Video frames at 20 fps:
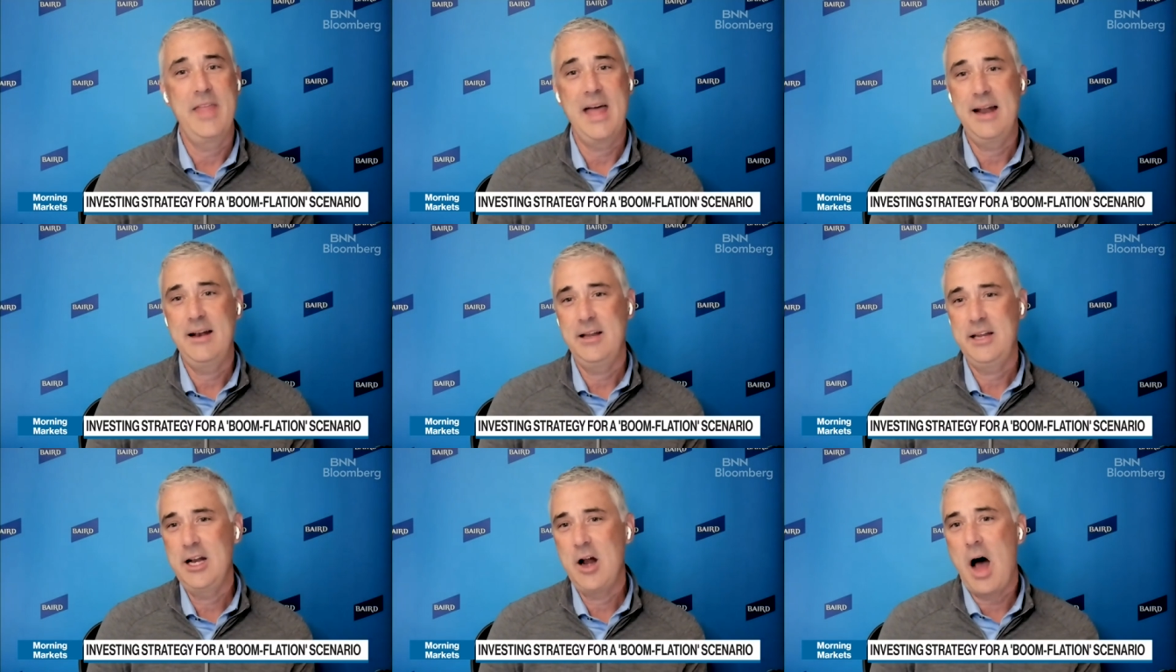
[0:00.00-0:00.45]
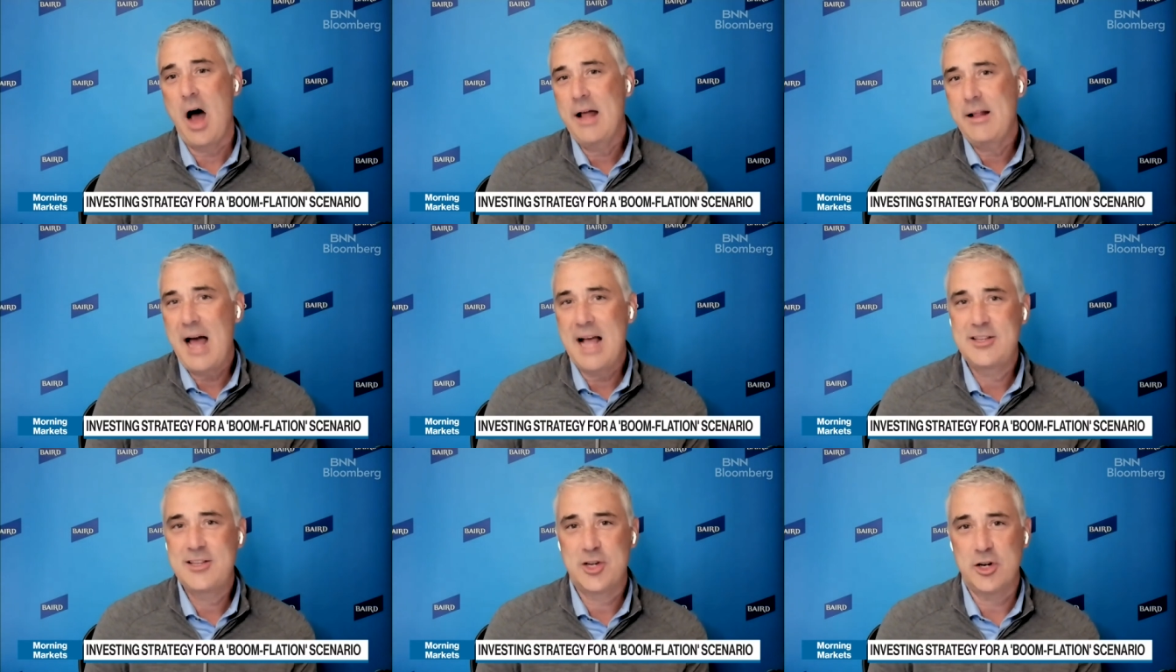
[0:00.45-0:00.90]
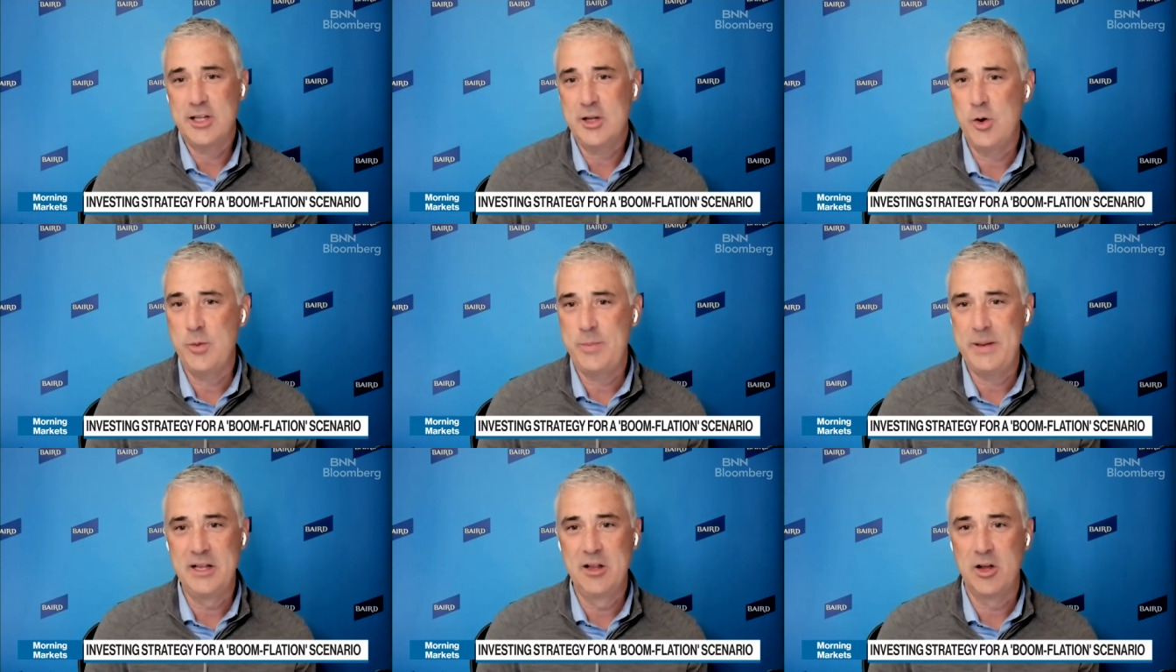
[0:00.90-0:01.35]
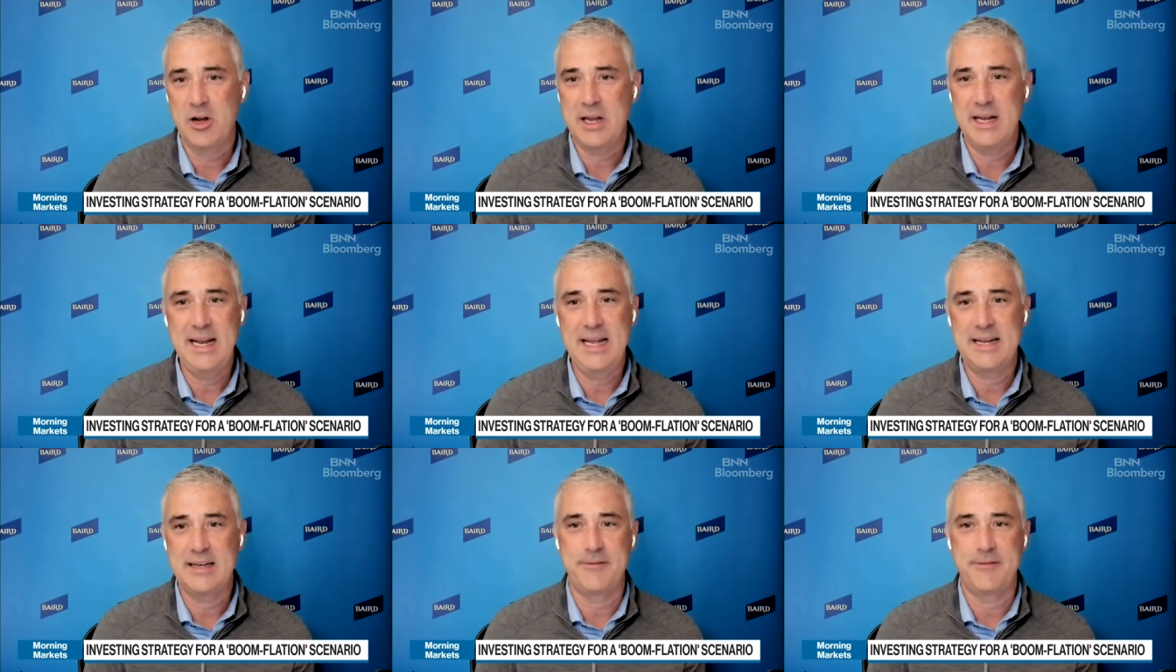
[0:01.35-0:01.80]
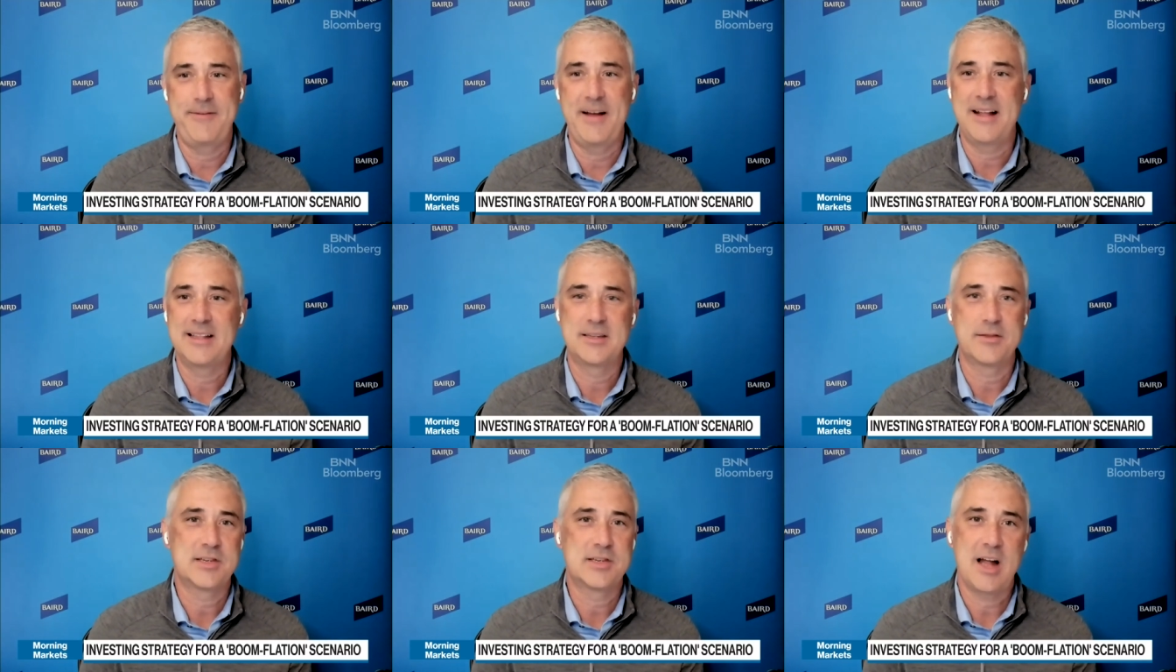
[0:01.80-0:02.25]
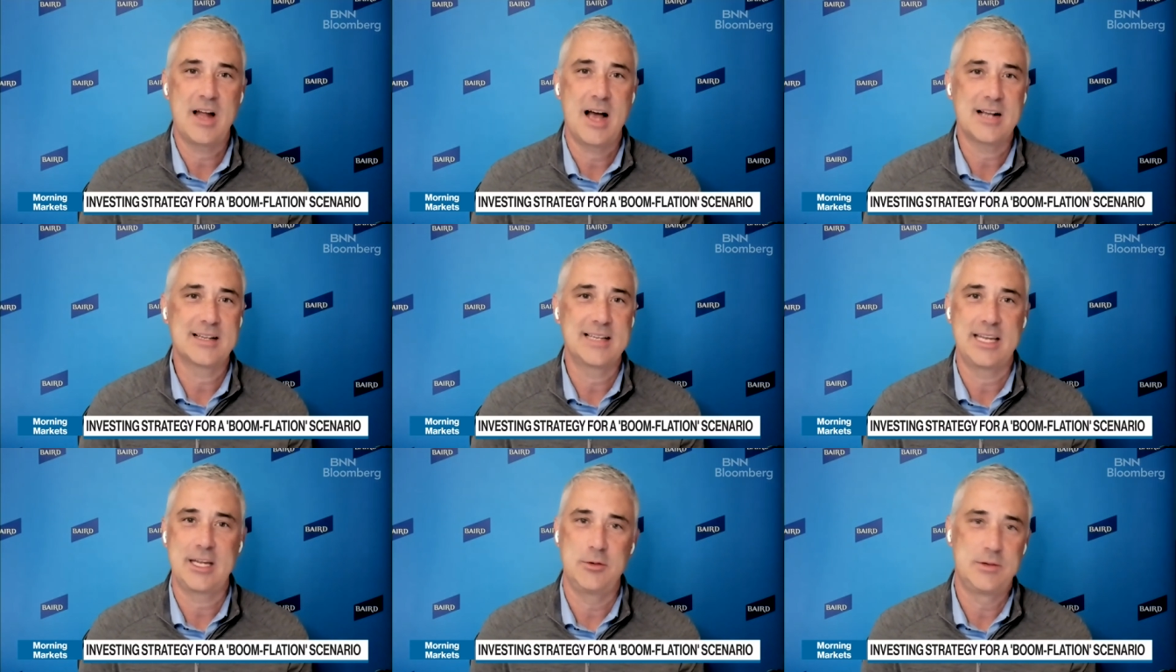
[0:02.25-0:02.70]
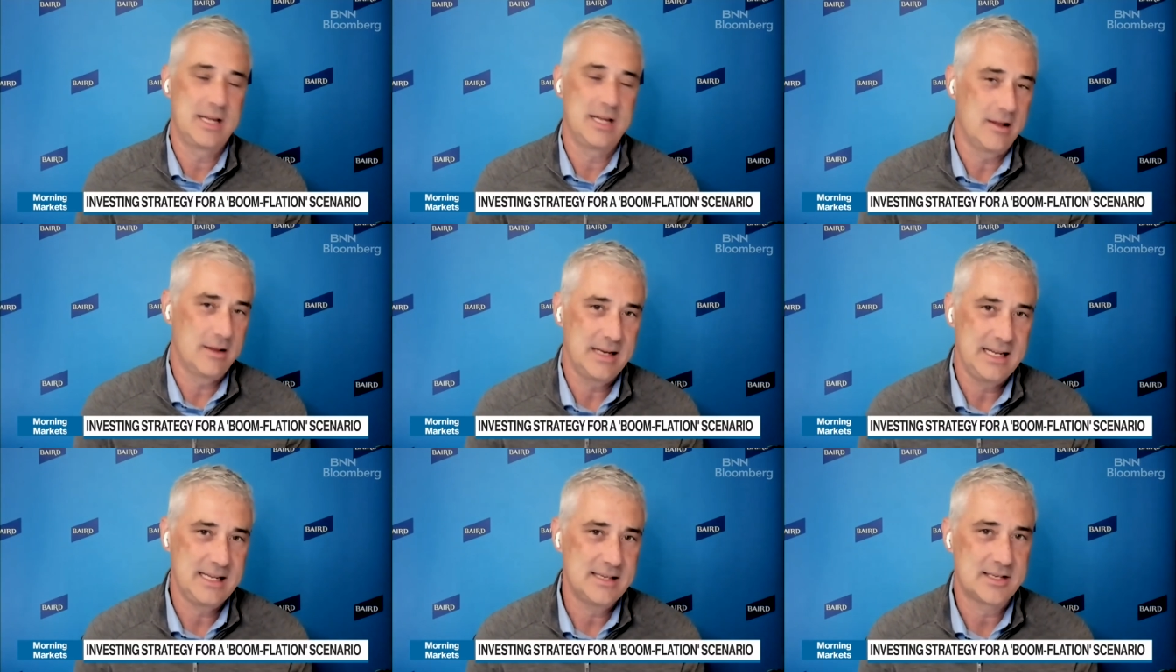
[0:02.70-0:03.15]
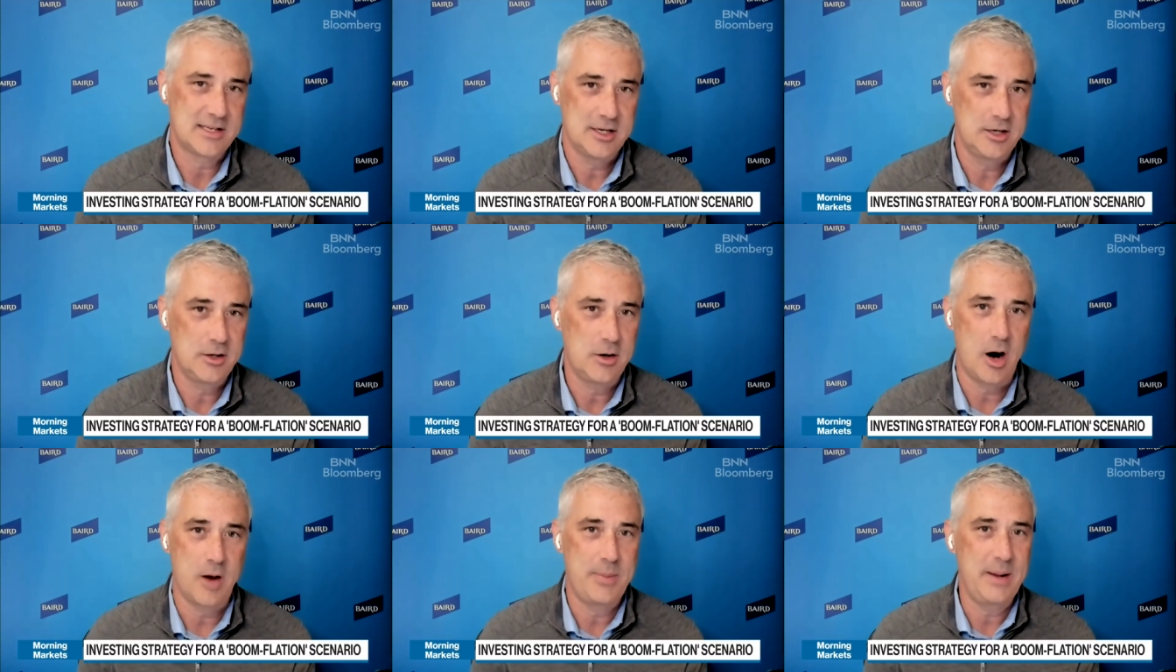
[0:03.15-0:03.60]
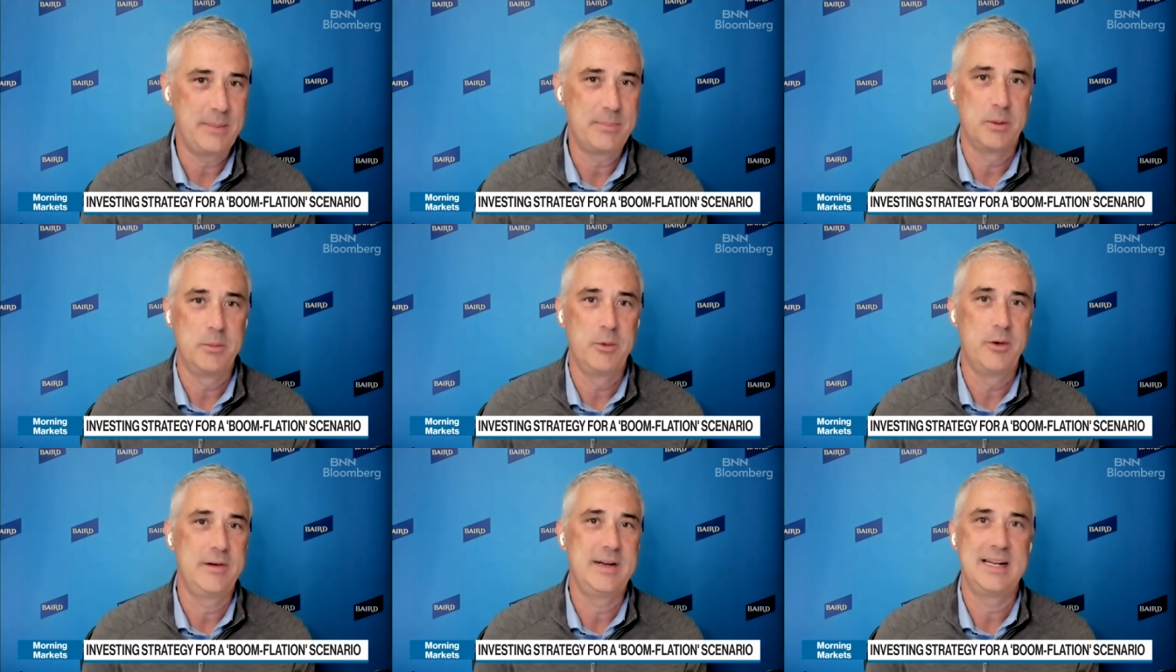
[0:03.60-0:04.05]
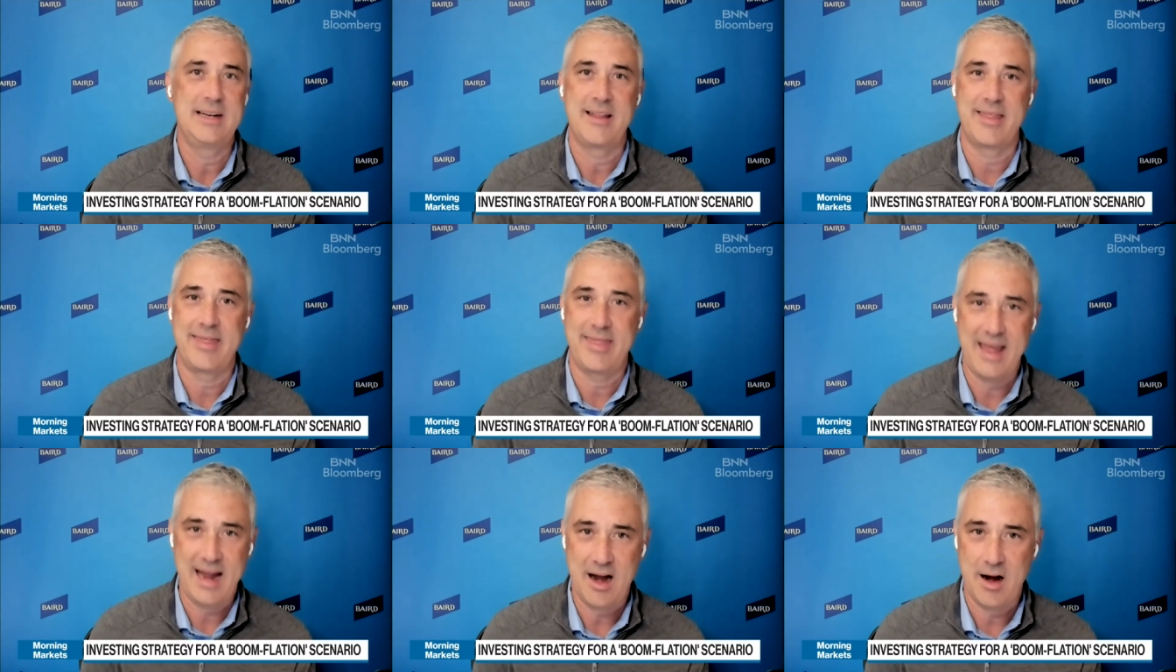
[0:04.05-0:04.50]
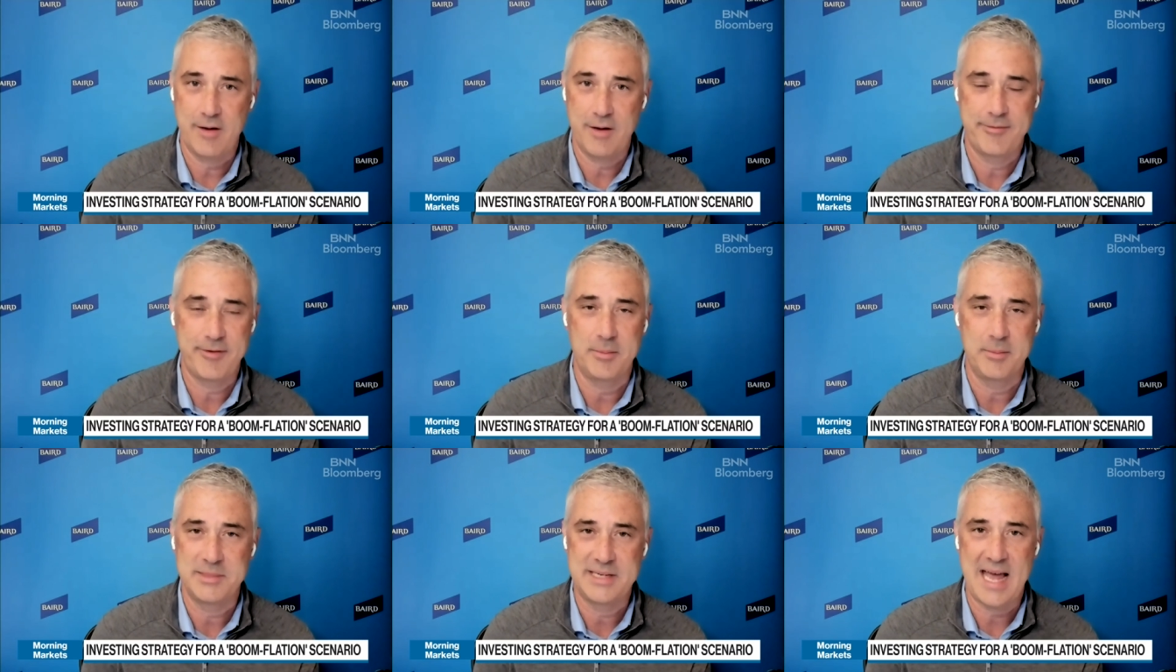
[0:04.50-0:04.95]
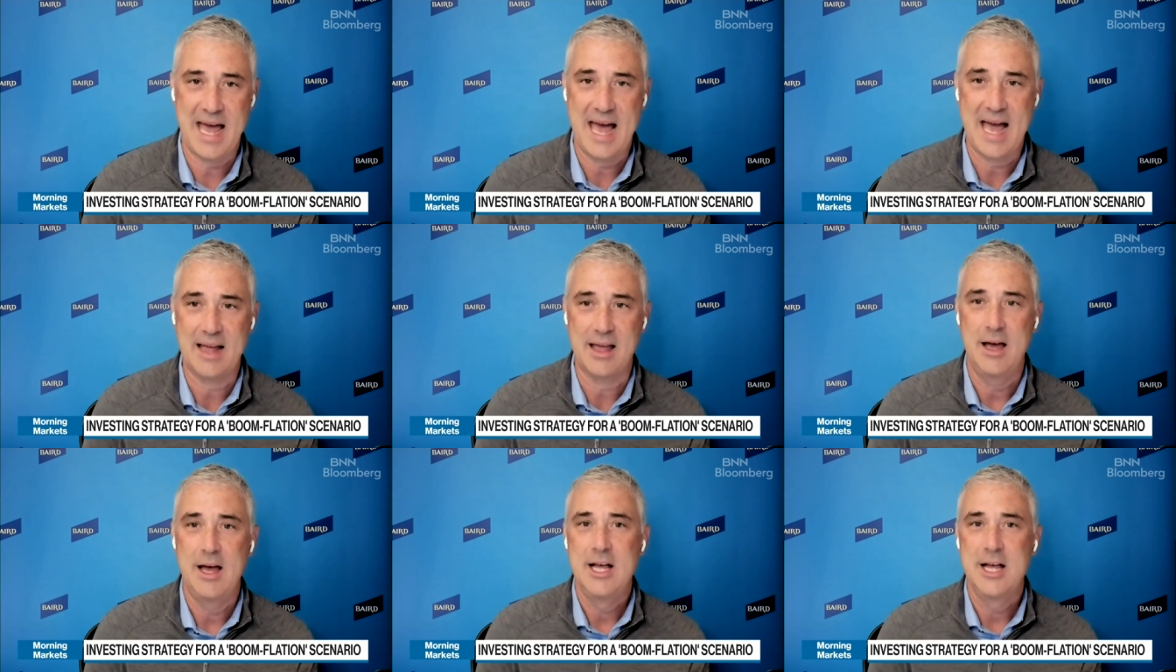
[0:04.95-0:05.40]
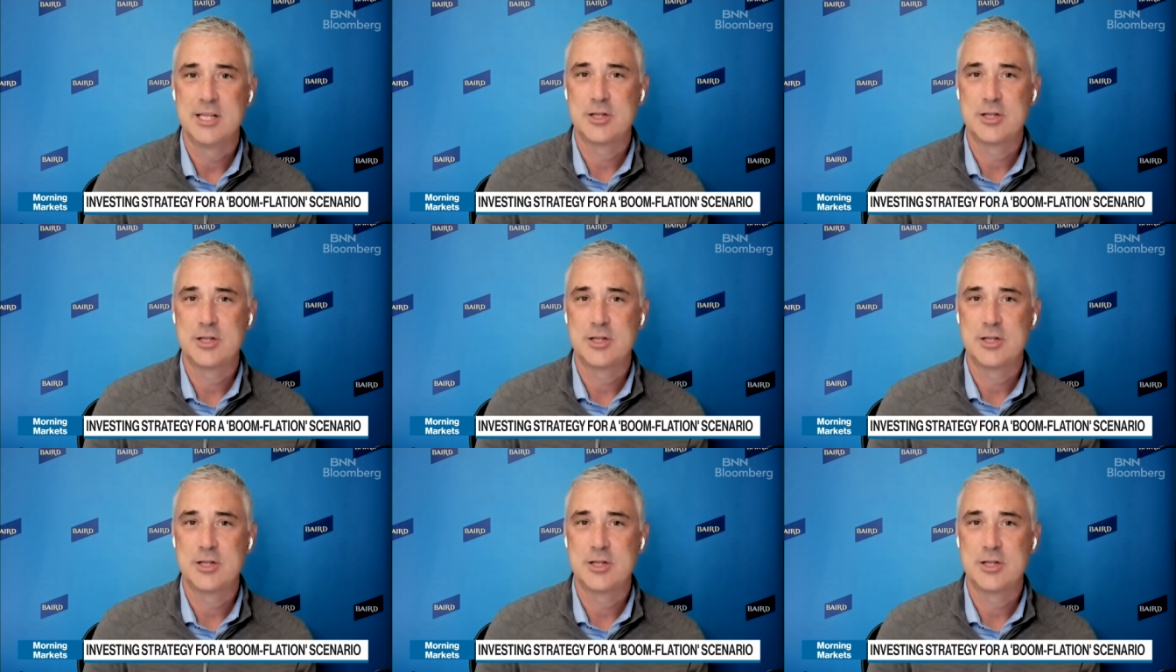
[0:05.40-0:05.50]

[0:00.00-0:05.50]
then, you know, I certainly would be looking at defensive stocks like utilities too. Are people moving into there from tech?